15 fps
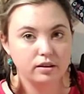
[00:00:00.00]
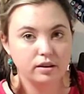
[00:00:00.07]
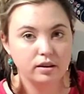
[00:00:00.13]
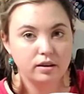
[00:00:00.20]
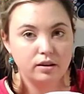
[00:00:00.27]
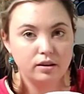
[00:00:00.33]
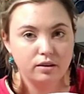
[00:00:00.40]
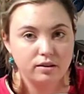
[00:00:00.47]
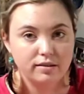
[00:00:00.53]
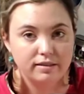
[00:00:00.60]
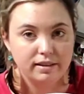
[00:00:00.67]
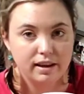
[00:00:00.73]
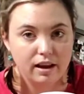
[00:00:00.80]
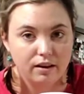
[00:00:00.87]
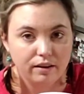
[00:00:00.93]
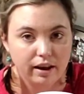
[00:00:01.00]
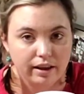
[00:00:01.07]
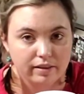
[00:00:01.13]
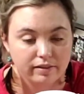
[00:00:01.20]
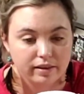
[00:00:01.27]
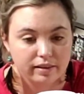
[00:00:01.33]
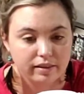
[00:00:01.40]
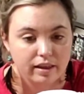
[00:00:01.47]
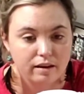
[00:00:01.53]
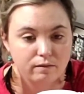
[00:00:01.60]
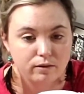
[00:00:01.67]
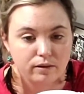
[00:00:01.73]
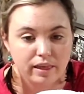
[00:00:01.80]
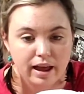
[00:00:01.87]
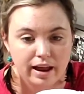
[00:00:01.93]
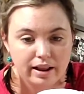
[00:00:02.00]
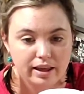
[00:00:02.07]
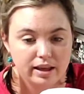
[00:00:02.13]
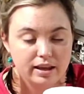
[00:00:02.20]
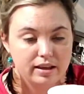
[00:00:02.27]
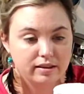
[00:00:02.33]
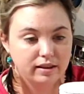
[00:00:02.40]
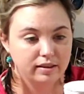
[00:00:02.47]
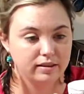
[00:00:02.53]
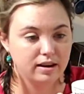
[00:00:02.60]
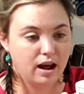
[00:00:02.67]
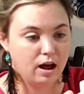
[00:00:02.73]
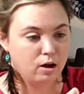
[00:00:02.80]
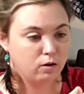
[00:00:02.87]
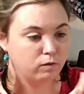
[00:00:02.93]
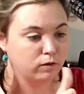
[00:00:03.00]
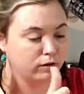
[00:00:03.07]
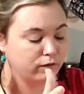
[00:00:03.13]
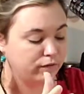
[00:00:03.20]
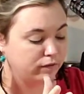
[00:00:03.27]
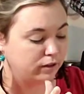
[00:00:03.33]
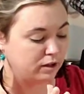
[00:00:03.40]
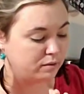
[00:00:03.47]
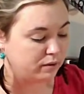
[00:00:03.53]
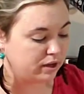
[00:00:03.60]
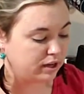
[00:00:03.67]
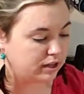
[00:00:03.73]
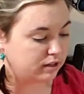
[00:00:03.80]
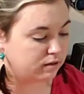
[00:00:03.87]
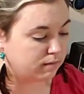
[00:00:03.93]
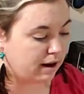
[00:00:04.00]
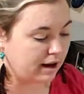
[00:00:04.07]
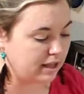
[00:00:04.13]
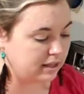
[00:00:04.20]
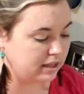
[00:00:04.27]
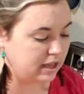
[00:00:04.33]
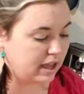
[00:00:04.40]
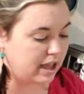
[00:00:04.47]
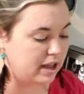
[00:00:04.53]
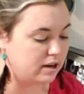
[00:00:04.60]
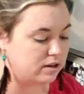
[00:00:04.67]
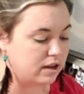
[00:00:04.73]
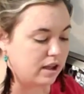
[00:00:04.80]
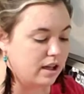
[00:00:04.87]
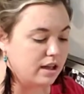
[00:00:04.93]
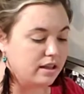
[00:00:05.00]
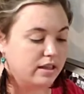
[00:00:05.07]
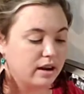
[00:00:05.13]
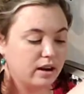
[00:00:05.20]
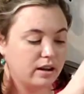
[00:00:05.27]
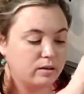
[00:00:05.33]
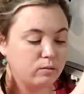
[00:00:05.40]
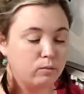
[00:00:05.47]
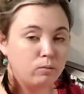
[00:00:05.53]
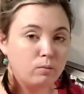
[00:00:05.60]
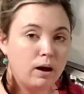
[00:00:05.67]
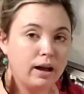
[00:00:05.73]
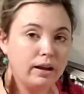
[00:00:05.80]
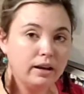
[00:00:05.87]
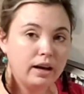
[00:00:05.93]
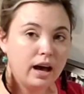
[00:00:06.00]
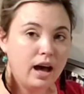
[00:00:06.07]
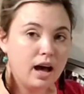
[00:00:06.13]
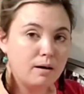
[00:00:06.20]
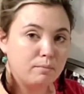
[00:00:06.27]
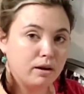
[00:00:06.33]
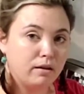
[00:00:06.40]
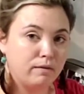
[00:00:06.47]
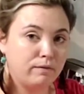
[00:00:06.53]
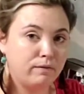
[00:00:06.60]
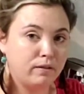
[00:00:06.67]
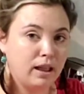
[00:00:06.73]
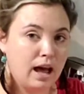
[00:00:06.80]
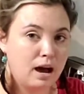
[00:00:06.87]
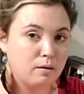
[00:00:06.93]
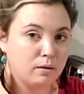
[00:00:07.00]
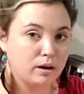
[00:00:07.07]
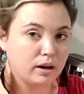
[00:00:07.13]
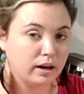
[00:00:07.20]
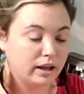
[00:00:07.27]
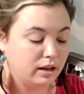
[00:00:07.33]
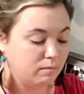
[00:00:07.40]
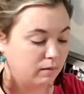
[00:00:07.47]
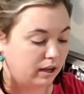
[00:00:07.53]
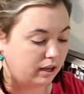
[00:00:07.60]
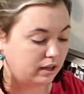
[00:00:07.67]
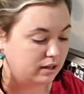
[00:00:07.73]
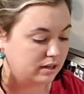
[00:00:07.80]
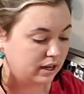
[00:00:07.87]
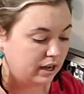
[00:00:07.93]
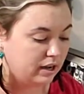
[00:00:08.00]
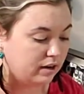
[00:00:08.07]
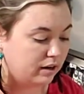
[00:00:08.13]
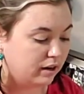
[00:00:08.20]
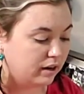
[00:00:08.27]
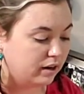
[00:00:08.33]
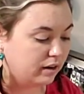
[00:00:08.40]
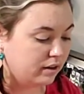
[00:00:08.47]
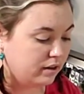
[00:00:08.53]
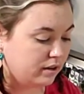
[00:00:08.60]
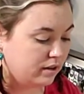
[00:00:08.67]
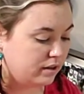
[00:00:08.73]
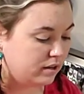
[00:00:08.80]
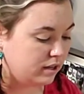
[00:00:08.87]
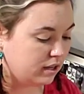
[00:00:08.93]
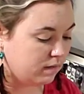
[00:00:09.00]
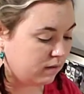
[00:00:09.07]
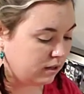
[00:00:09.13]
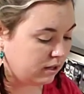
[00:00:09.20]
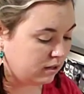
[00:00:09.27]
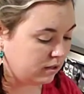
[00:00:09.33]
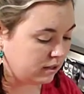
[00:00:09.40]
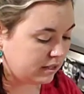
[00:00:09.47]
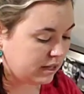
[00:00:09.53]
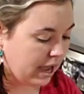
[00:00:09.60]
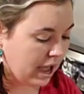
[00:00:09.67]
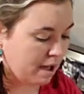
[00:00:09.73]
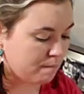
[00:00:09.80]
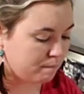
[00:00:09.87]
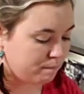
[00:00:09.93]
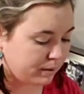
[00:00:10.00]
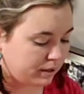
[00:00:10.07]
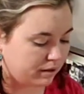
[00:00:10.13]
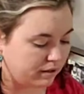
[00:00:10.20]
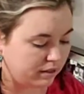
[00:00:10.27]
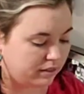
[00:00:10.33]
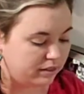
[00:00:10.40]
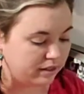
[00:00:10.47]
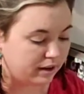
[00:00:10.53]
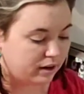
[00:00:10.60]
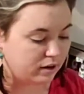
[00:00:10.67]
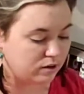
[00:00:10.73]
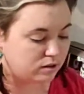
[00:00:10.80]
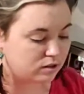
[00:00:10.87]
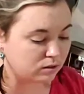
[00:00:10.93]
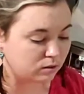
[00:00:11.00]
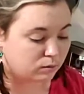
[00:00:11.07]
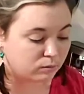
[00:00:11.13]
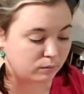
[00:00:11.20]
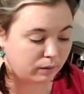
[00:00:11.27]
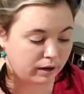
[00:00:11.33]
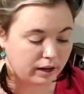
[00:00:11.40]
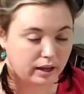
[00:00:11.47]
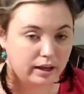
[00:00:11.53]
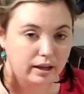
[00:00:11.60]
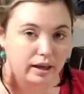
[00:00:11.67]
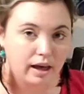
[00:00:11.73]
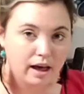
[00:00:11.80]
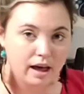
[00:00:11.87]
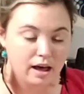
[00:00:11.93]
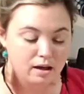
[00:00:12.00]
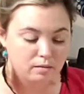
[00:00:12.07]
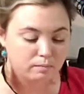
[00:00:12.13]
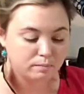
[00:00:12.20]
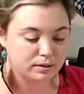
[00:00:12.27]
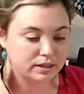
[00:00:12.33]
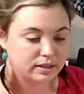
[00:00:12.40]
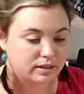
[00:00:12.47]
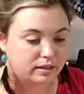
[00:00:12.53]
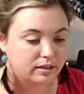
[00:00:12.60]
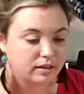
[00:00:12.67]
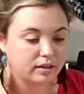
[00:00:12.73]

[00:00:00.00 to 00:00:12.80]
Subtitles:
Oh, you see how nice and level that is? It's not overflowing. It's right at the edge. There is 1 cup of flour in my container. Give a little tap. There's 3 cups.